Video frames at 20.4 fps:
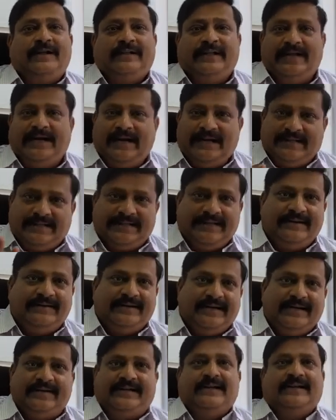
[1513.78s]
They had 3
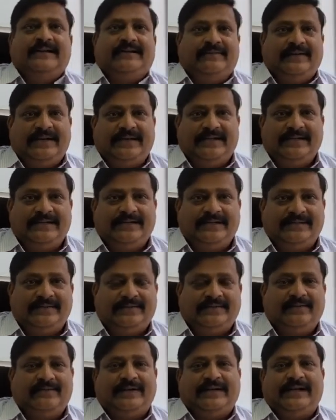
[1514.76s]
dedicated vehicles,
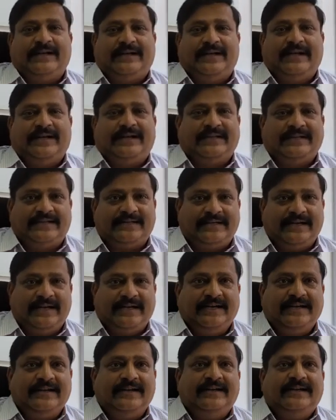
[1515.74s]
so we can take it as
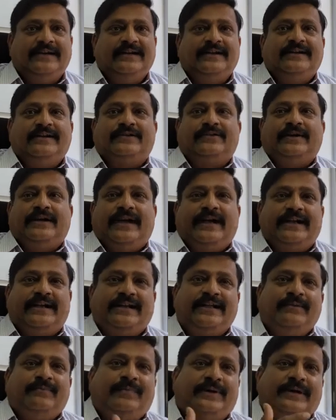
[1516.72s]
10. So
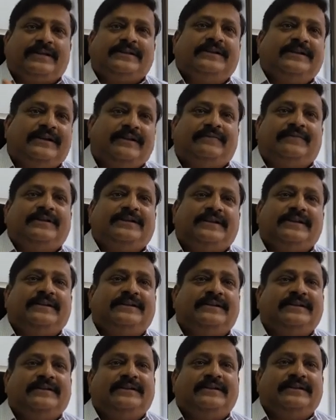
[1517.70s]
80%
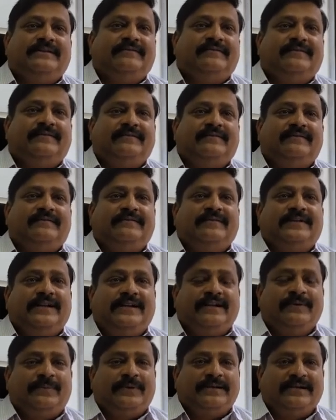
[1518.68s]
efficiency,
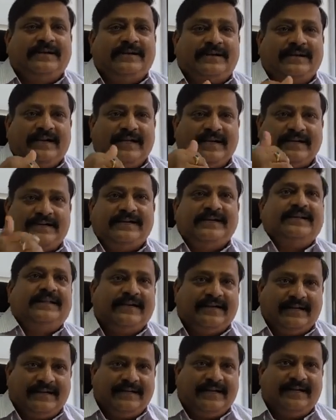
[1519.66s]
80% reduction
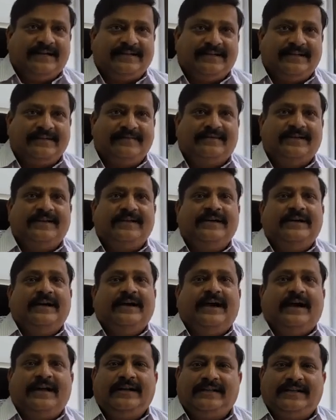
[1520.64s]
they achieved,
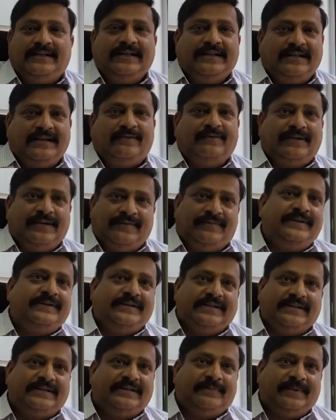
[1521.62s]
and think of the
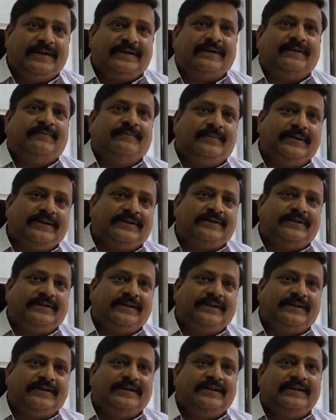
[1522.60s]
efficiency pattern based
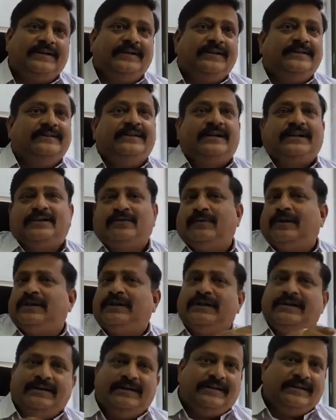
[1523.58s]
on that. That's what
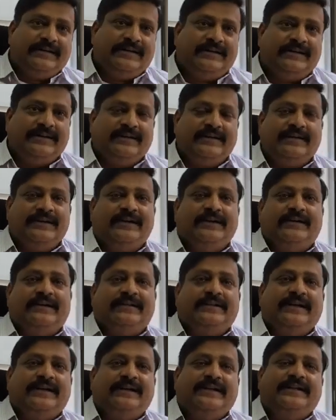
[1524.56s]
they did it.
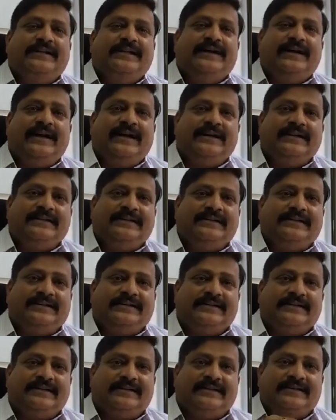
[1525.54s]
Then they had this,
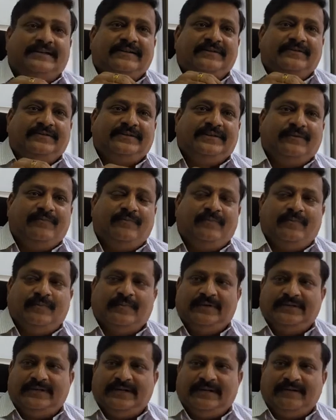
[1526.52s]

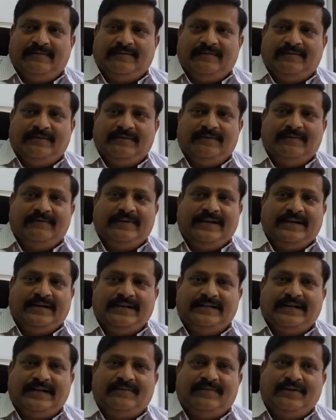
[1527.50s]
some set of
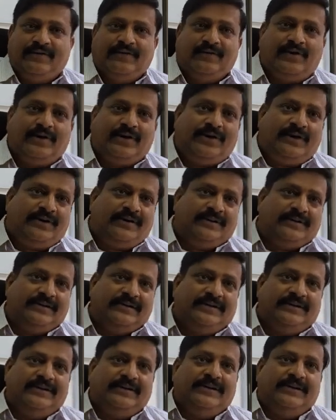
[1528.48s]
vehicles have to go
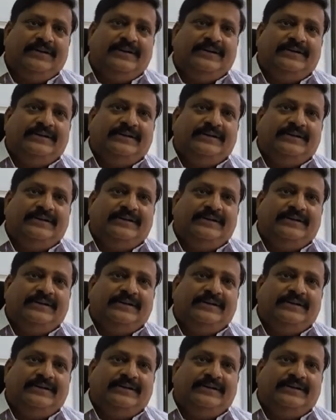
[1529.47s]
along